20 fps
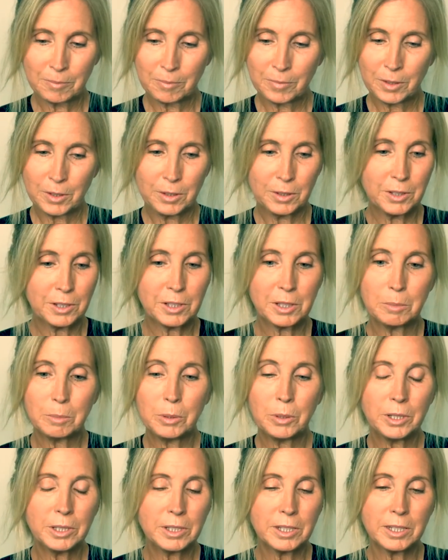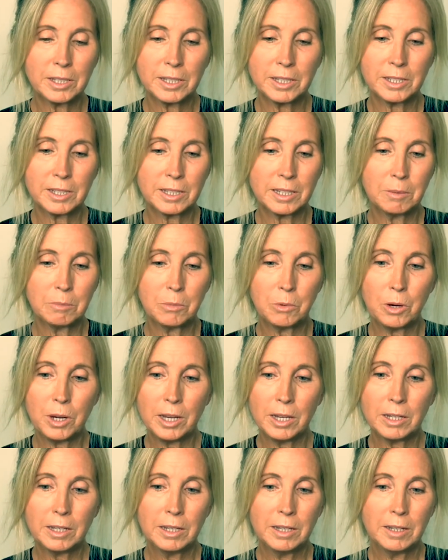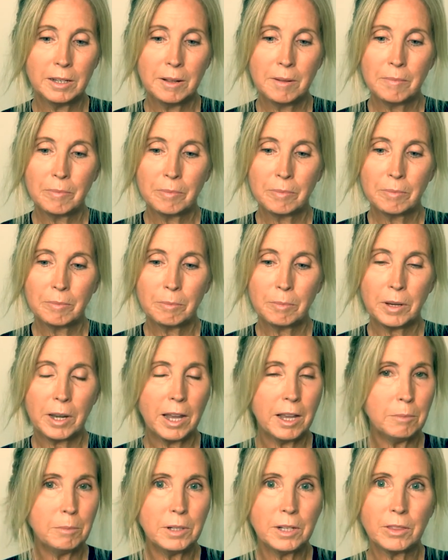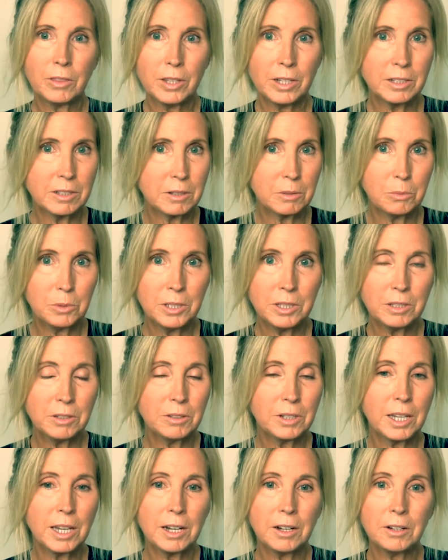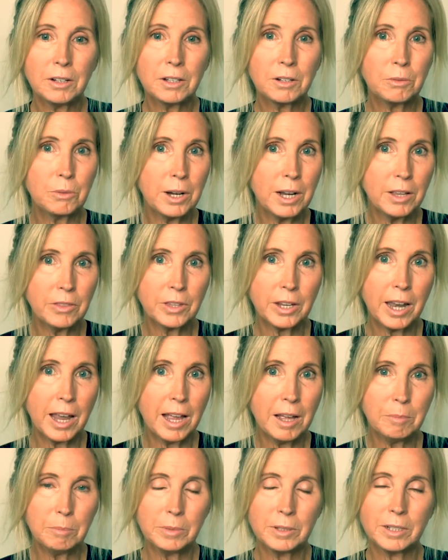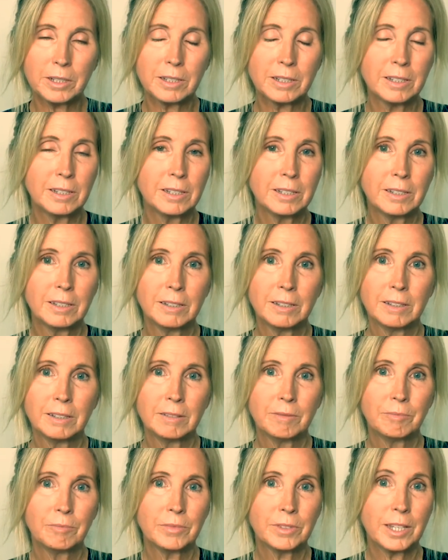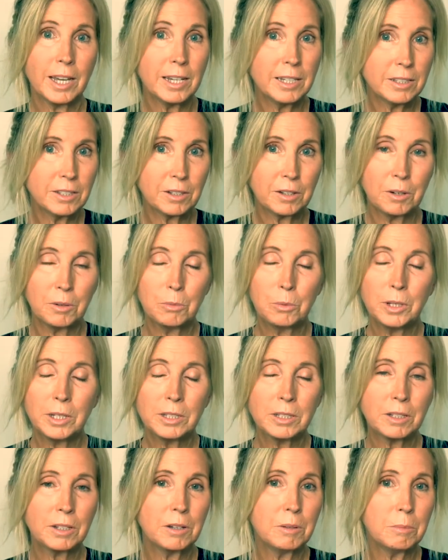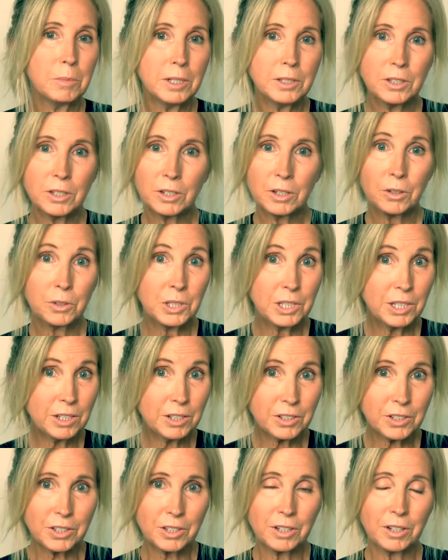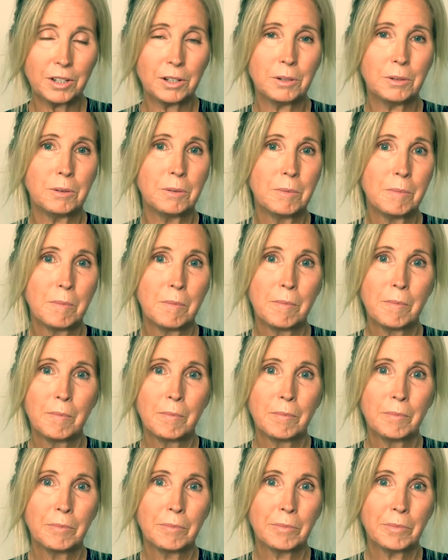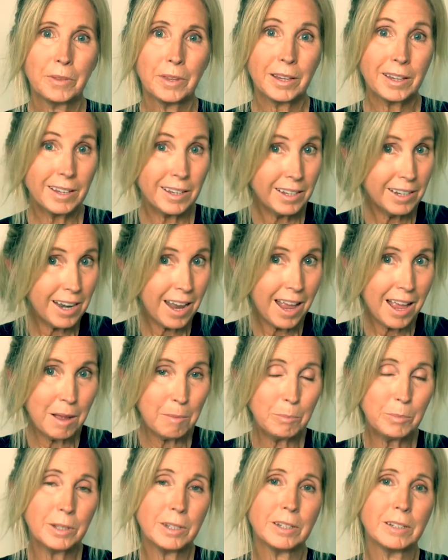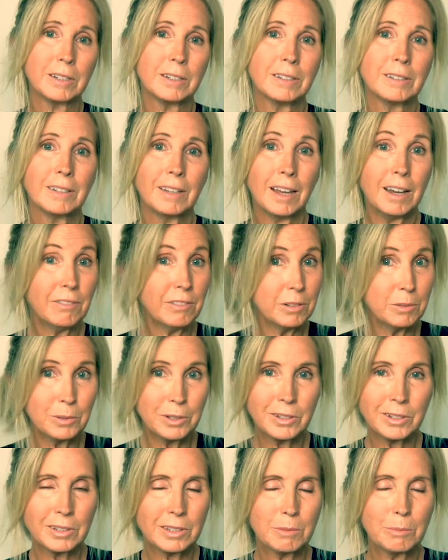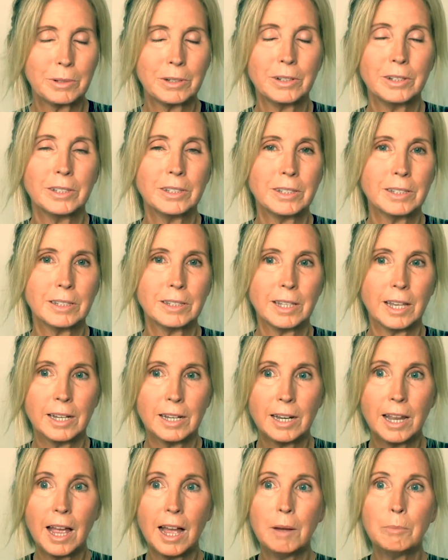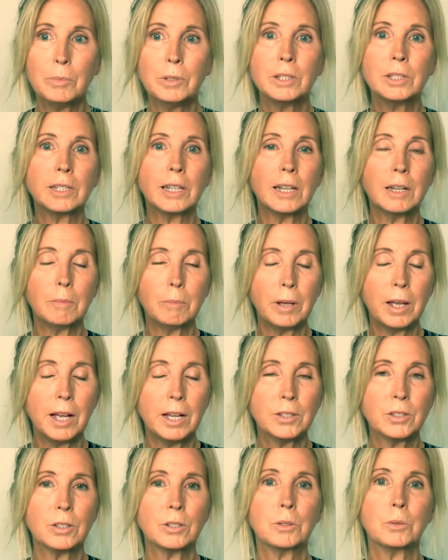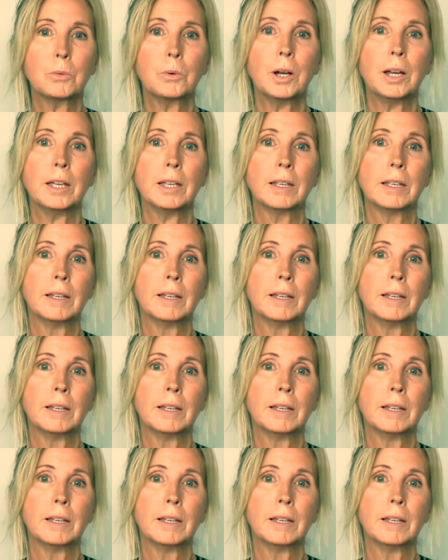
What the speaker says: or disappoints us in some way. But how many things are we still carrying around that happened days ago, weeks ago, months ago, years ago? Like, it happened. Everyone experiences that. It happens and it passes away.